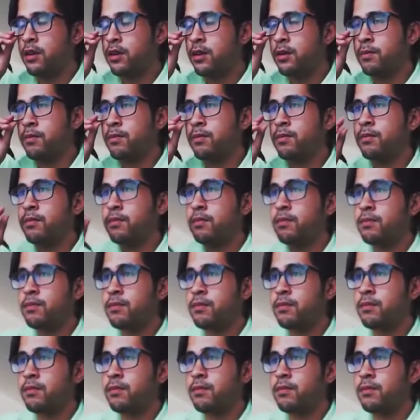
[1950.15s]

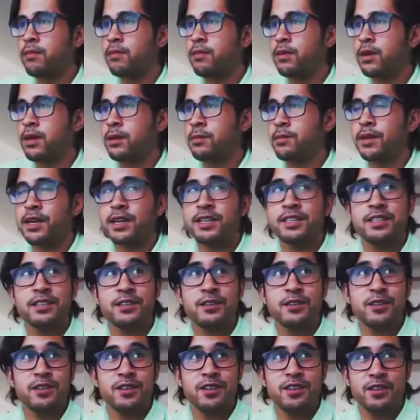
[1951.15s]
I'm
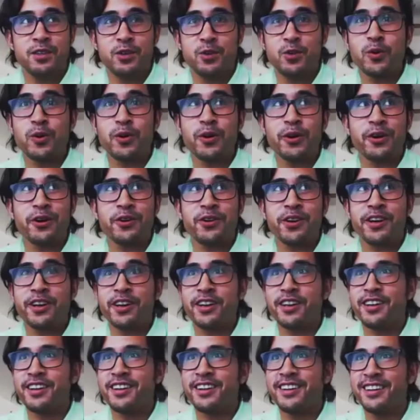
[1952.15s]
guessing you are,
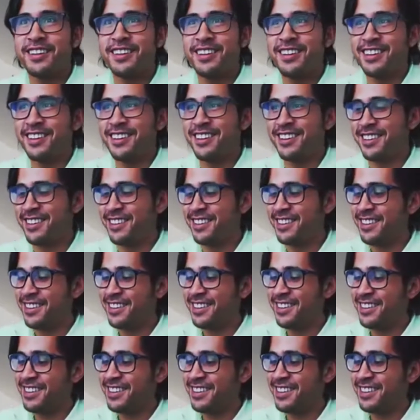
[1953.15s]
right?